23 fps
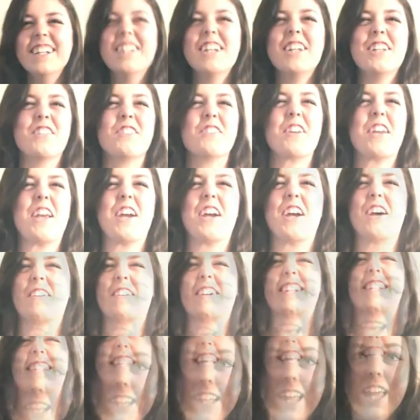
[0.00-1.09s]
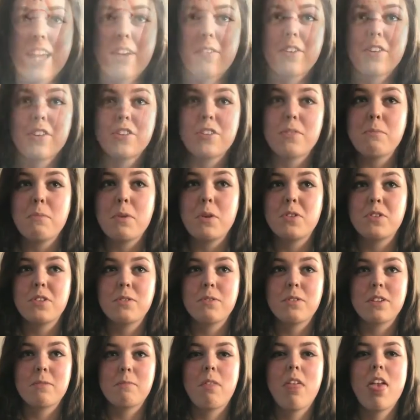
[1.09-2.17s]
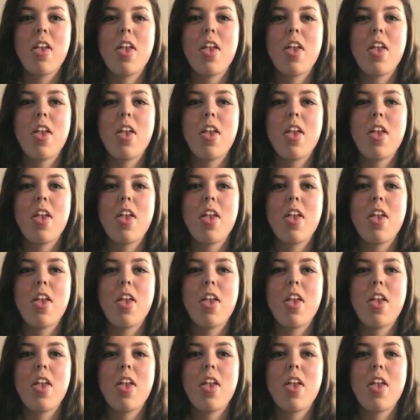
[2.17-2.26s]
Did you hear how I said language, music...